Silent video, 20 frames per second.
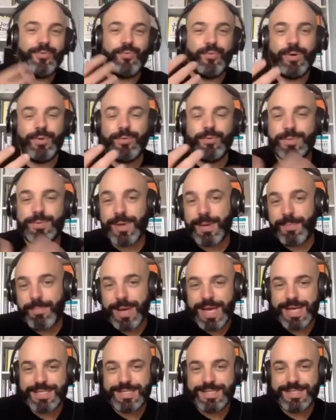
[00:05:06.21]
What was my
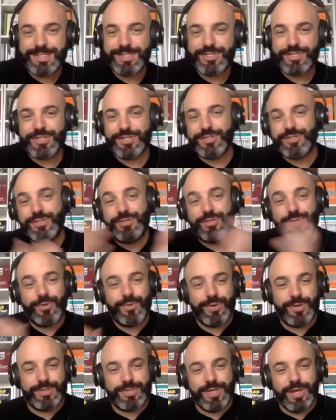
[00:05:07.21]
past decisions
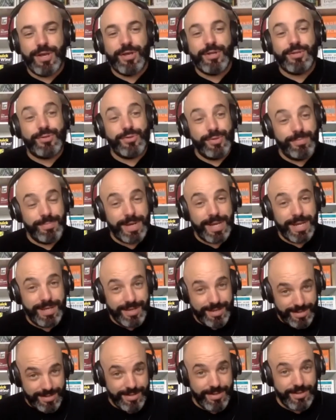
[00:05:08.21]
towards doing my
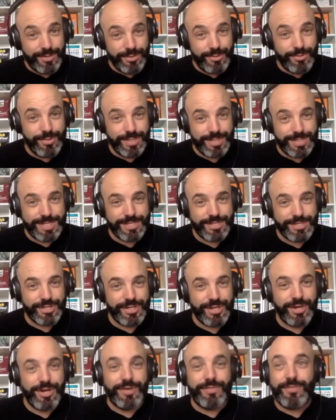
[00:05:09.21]
new
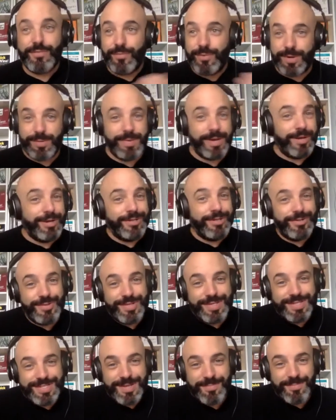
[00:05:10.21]
decision of what am I going to do
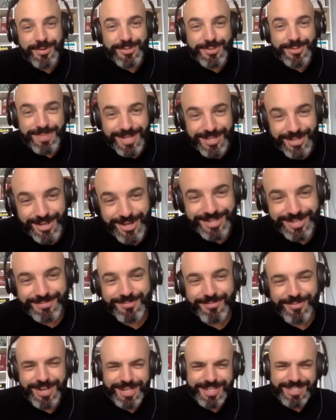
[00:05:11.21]
this summer to my lawn,
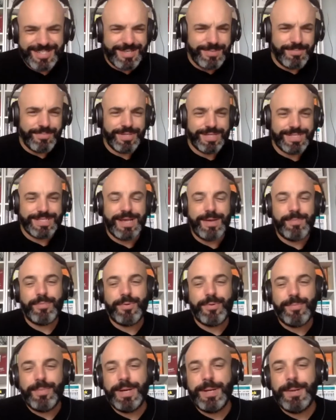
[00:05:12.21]
right? Simple
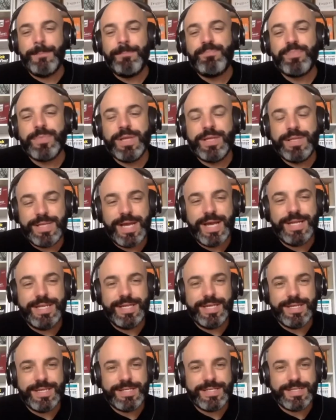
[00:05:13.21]
example, but the
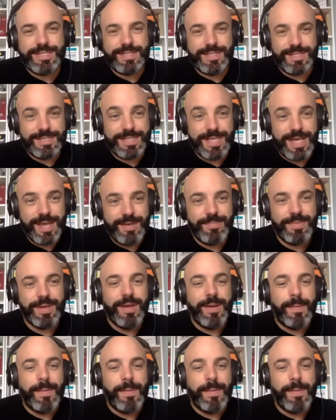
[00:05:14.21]
idea is the same.